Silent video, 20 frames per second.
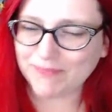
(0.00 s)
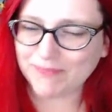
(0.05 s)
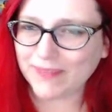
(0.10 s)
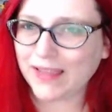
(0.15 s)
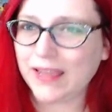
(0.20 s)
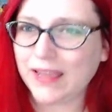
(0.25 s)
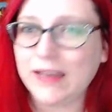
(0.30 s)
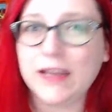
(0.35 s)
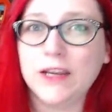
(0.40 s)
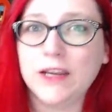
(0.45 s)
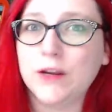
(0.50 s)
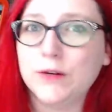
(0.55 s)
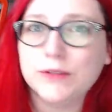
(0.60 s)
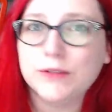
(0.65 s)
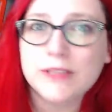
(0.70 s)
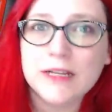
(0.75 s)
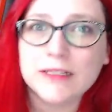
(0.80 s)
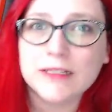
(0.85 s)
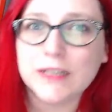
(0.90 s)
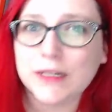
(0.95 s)
And I know it's
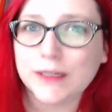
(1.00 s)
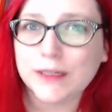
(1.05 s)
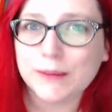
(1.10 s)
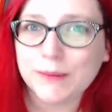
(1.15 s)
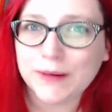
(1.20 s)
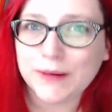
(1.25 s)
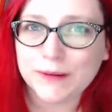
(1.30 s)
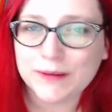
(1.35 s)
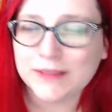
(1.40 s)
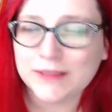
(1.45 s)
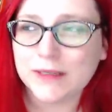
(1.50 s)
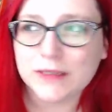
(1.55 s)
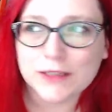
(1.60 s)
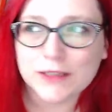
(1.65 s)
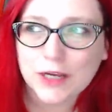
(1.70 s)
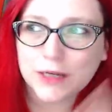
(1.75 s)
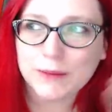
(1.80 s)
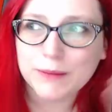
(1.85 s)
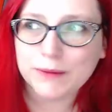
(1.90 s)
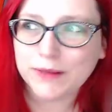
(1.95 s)
not talking about, it's
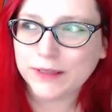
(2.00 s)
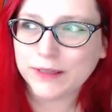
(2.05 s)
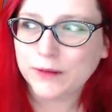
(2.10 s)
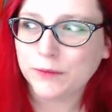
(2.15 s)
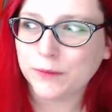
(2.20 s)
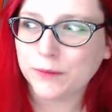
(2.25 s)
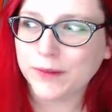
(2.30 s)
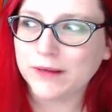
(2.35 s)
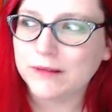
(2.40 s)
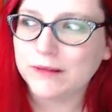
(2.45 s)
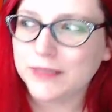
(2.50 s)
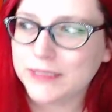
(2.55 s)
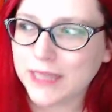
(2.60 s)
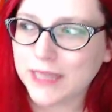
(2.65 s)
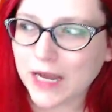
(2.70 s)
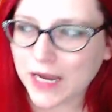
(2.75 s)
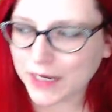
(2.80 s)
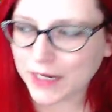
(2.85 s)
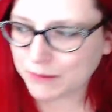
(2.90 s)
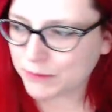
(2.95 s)
talking about like a Wrinkle in
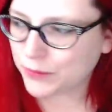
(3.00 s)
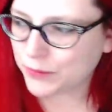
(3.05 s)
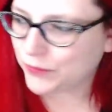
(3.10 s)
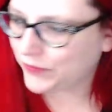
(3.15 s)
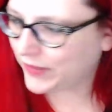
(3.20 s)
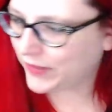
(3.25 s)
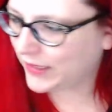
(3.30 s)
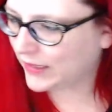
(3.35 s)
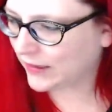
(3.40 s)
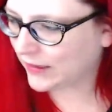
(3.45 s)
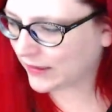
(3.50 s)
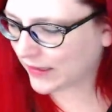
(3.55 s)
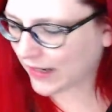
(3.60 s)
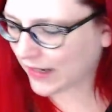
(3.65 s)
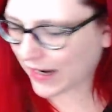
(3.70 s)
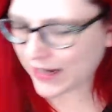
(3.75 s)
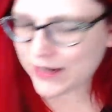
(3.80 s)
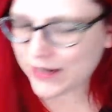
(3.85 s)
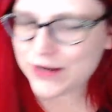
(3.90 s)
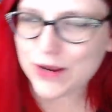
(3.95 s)
Time movie.
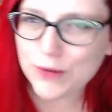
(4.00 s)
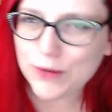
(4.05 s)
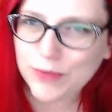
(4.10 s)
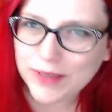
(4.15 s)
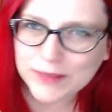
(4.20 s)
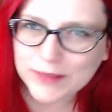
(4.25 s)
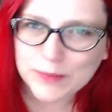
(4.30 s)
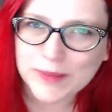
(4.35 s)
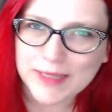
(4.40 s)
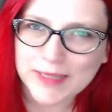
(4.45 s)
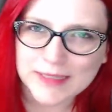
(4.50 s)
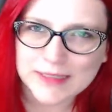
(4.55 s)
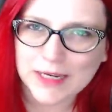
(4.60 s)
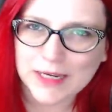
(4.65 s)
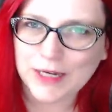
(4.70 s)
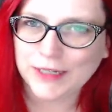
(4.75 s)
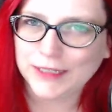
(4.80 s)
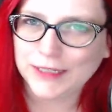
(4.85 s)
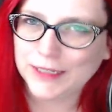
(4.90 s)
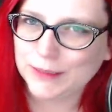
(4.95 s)
I know that's what that's
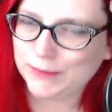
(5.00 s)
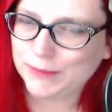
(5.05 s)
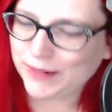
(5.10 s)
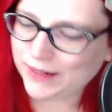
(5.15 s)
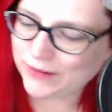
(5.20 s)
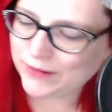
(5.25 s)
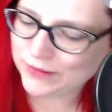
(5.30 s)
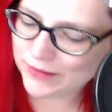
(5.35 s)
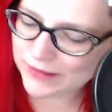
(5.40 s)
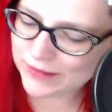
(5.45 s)
talking about.